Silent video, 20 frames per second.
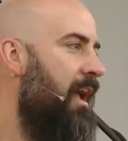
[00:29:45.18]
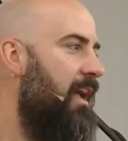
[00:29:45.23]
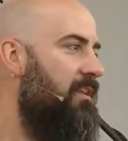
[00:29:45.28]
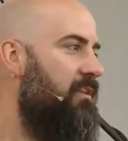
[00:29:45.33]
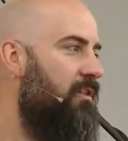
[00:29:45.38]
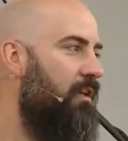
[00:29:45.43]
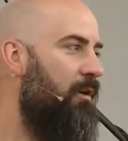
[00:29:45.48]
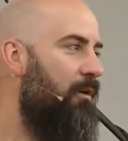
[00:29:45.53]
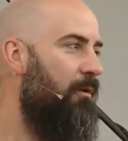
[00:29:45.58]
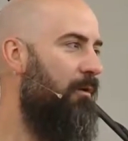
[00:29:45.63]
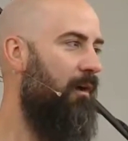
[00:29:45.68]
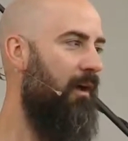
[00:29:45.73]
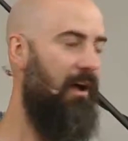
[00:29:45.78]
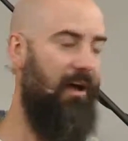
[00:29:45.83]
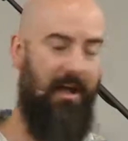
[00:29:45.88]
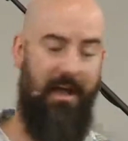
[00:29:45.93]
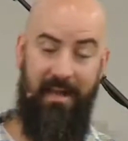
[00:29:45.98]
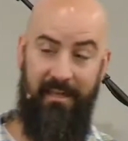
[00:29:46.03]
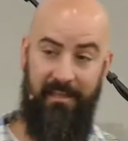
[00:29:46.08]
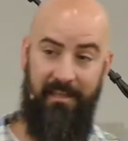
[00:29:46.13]
And so
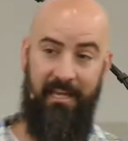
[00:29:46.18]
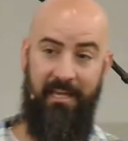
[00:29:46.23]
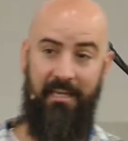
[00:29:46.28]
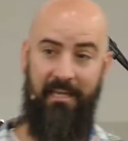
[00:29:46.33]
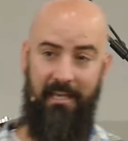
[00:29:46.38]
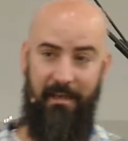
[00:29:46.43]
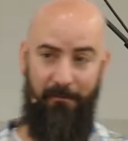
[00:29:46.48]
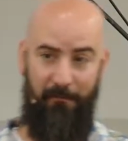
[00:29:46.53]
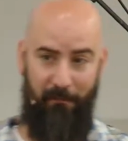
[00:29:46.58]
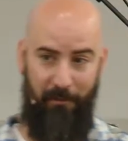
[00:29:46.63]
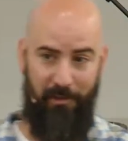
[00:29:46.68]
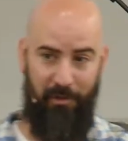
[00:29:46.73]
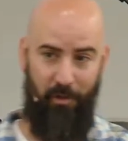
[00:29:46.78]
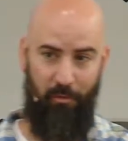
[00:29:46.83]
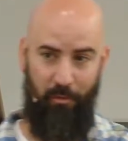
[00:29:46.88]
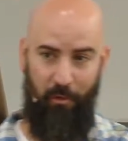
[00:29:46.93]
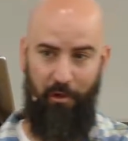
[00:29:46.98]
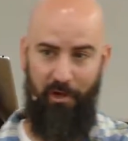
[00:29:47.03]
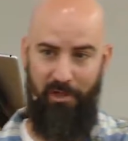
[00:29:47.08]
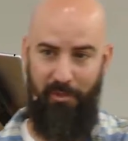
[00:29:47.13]
uh, I think if Richard
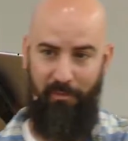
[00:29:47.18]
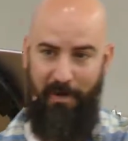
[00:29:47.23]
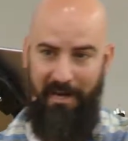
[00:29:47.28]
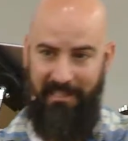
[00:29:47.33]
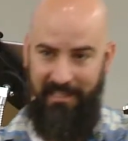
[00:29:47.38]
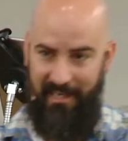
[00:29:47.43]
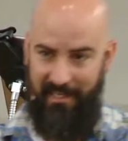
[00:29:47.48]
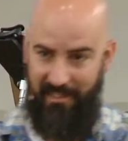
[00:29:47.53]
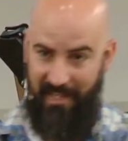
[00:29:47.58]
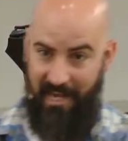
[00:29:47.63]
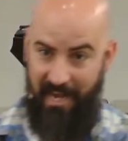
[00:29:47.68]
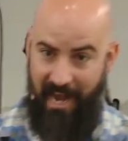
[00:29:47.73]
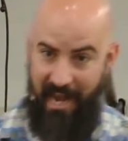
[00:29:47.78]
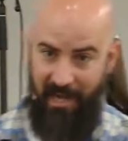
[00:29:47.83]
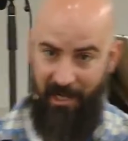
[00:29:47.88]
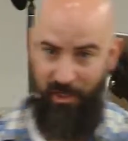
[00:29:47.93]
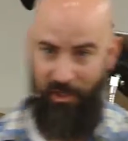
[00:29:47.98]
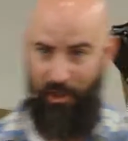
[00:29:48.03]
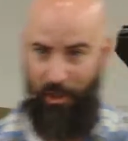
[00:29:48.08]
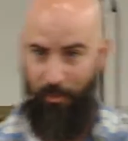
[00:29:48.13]
Rohr is right, that as a
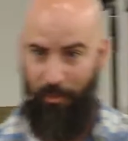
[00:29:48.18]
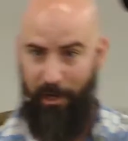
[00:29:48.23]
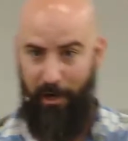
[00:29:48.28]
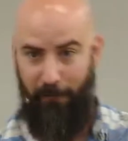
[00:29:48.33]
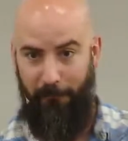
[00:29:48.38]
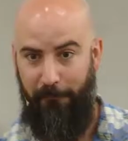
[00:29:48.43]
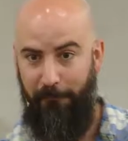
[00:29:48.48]
nation we are